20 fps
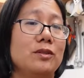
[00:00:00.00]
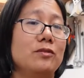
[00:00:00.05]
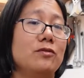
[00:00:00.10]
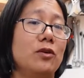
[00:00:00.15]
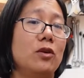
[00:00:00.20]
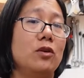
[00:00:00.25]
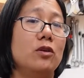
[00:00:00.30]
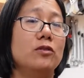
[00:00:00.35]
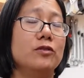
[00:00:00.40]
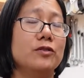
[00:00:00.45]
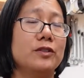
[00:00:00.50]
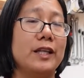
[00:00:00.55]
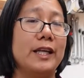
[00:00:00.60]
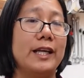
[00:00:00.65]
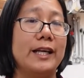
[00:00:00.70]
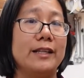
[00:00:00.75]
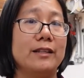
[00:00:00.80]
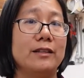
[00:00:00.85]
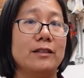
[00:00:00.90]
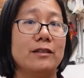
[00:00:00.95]
involved
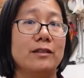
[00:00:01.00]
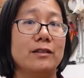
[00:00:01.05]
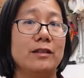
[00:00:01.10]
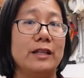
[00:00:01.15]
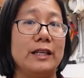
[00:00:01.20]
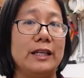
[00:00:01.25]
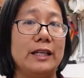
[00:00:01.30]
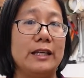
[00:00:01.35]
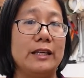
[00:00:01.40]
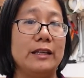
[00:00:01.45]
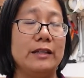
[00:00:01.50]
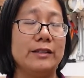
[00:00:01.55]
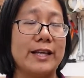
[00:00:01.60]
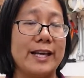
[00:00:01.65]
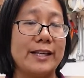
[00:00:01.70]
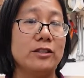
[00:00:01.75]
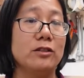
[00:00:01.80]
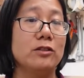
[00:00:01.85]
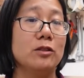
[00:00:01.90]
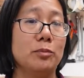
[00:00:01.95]
in the
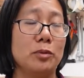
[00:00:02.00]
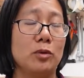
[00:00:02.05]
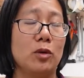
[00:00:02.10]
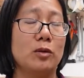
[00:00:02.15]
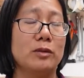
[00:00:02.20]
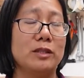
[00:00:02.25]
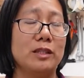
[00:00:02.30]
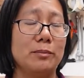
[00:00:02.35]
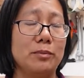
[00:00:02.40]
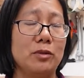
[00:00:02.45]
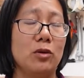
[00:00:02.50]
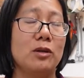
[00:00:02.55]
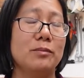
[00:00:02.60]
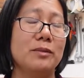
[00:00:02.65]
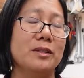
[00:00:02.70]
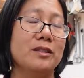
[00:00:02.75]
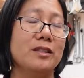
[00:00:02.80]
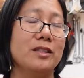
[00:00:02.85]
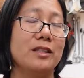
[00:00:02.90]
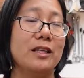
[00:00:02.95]
NATO
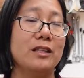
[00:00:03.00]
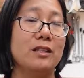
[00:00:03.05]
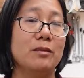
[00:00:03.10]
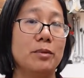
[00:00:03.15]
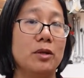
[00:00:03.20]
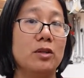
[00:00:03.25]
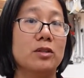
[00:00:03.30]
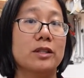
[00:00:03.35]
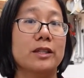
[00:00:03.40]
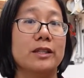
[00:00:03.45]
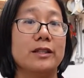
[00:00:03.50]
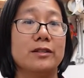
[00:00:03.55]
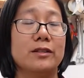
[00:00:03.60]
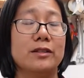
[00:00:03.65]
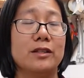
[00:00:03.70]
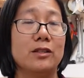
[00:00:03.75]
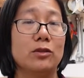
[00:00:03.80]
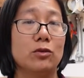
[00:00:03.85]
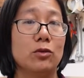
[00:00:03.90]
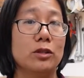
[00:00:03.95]
deployment in the
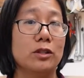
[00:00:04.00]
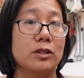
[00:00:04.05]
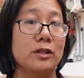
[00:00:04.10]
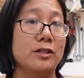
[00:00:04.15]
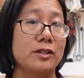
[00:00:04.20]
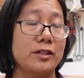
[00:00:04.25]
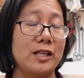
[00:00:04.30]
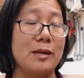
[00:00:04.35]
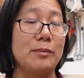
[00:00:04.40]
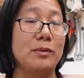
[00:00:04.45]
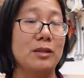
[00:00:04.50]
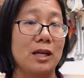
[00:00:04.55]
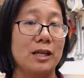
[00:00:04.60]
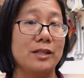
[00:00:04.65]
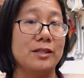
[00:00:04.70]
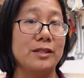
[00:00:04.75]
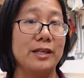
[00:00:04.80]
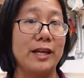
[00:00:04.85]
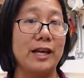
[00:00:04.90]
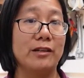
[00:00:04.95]
Balkans in order to
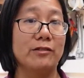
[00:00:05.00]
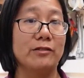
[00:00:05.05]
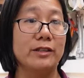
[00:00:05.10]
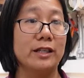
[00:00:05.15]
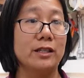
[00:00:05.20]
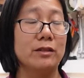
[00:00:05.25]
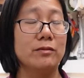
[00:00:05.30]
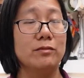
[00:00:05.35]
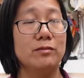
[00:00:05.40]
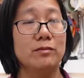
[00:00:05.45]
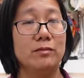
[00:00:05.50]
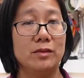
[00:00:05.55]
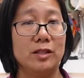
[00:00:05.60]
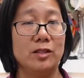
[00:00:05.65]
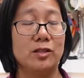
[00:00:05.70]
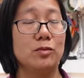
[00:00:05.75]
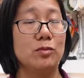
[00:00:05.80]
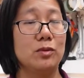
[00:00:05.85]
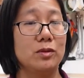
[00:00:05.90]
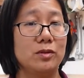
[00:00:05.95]
stabilize the area.
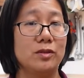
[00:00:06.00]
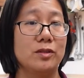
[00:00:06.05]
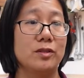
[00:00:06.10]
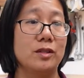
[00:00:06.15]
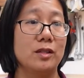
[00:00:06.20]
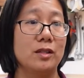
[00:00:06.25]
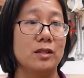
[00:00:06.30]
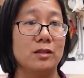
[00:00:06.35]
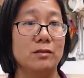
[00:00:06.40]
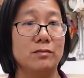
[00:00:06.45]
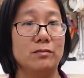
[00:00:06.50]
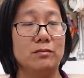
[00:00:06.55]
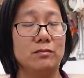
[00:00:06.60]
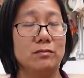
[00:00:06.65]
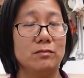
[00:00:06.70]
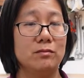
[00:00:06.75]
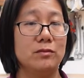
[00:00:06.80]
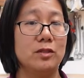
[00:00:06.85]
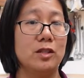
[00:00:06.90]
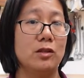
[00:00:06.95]
This was
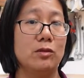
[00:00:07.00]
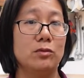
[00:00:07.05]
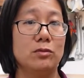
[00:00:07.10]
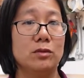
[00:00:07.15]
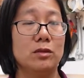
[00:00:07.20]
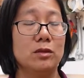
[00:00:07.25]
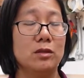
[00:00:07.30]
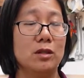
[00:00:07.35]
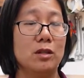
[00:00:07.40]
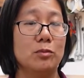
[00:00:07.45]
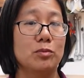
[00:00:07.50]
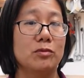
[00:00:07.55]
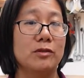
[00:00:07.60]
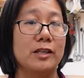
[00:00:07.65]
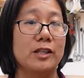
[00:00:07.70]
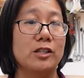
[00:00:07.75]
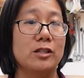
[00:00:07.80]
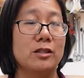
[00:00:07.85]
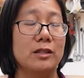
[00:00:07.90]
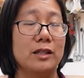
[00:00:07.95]
known
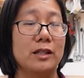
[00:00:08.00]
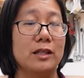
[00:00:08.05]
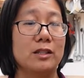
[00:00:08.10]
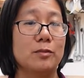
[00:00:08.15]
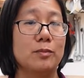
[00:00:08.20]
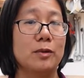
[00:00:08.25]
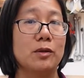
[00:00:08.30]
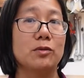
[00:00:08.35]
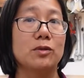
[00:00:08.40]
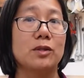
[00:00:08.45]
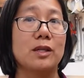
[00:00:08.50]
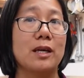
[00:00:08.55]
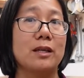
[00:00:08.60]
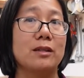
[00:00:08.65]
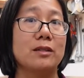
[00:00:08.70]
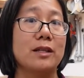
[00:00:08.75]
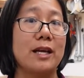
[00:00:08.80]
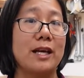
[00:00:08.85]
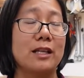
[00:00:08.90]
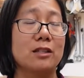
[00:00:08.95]
operationally, I suppose,
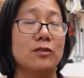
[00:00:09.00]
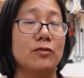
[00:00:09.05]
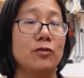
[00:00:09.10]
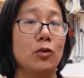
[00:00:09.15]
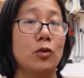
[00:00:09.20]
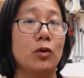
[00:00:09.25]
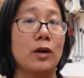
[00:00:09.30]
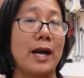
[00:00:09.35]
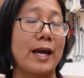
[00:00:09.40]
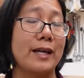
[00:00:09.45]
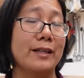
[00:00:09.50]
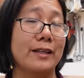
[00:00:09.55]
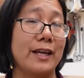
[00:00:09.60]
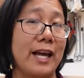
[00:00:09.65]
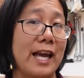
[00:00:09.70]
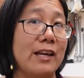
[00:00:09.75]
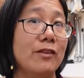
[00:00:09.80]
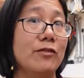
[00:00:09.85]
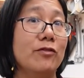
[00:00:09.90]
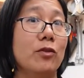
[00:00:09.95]
as S4 and
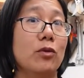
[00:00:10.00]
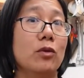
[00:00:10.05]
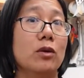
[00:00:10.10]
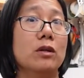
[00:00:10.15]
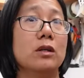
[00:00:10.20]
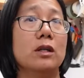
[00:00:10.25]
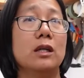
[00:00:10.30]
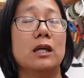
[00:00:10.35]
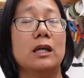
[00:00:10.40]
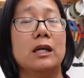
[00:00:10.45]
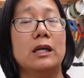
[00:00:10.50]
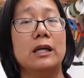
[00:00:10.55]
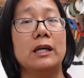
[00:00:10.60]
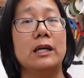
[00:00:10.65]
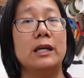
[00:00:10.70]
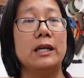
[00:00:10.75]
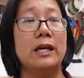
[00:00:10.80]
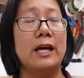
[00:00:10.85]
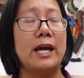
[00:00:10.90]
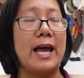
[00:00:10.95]
K4.
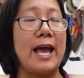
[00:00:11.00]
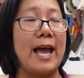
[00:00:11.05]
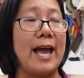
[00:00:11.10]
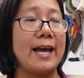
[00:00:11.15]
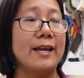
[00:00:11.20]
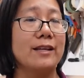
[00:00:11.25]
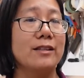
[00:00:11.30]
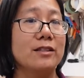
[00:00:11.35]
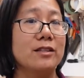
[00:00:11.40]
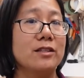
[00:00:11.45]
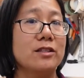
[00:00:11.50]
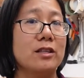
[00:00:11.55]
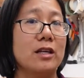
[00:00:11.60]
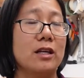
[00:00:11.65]
And